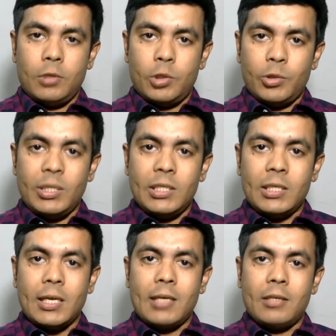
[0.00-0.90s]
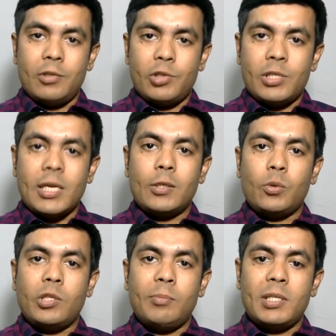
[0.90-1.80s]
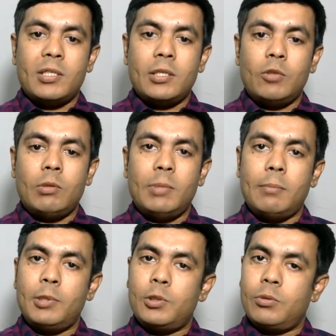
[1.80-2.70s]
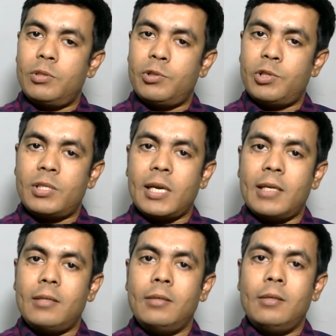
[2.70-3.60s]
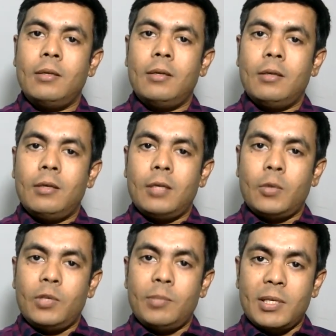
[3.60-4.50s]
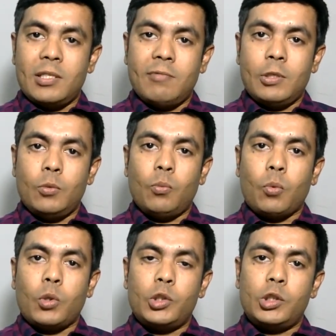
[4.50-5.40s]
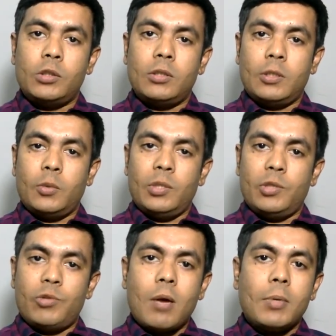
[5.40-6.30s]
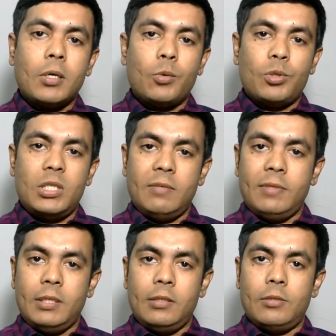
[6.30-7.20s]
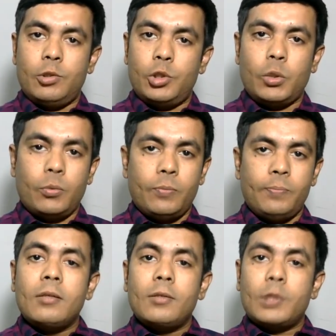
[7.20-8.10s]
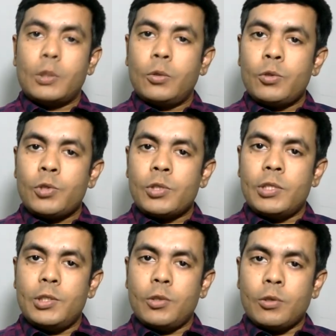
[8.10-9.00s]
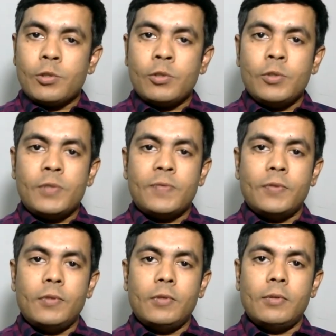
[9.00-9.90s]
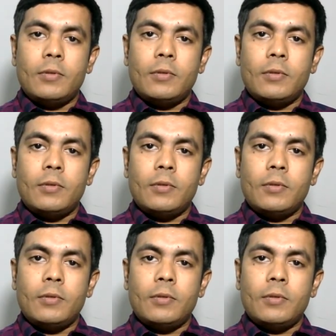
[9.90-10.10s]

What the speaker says: read and understand Korean better. You'll be able to understand Korean better when you watch a Korean drama or TV show. The course is also useful